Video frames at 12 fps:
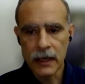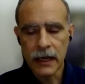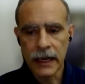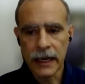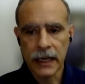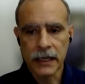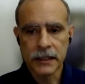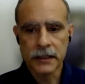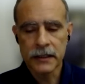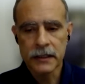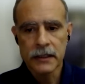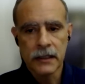
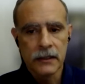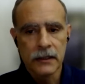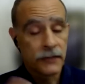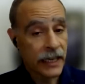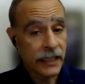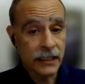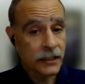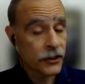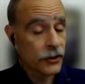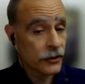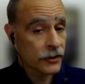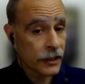And fine, it
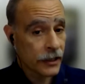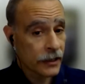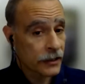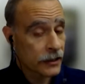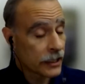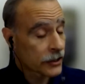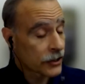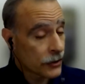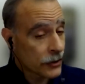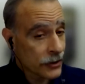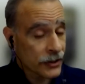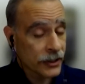cured
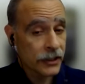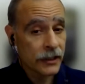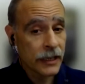the